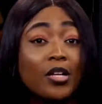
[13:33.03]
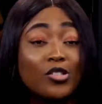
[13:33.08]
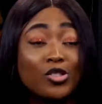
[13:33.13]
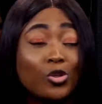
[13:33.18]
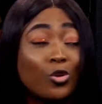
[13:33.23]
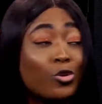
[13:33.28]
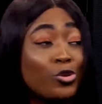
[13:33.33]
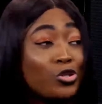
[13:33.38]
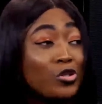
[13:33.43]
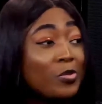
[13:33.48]

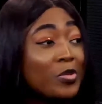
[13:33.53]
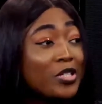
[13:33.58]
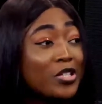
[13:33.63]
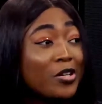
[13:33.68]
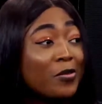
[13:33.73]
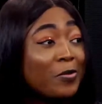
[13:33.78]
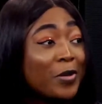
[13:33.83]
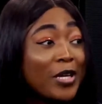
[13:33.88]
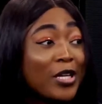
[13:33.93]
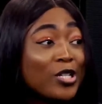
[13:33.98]
social
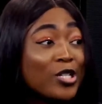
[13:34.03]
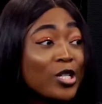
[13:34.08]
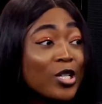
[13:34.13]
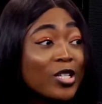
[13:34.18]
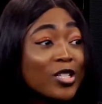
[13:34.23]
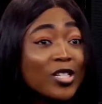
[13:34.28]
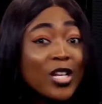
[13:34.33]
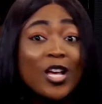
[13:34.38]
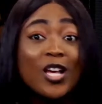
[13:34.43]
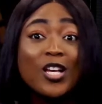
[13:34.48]
media
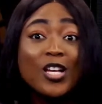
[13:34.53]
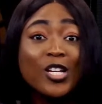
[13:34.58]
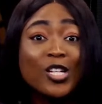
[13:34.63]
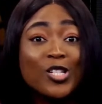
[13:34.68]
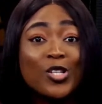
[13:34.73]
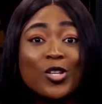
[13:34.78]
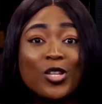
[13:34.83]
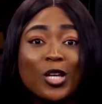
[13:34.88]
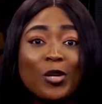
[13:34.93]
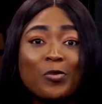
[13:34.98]
pages
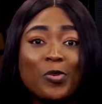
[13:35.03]
so that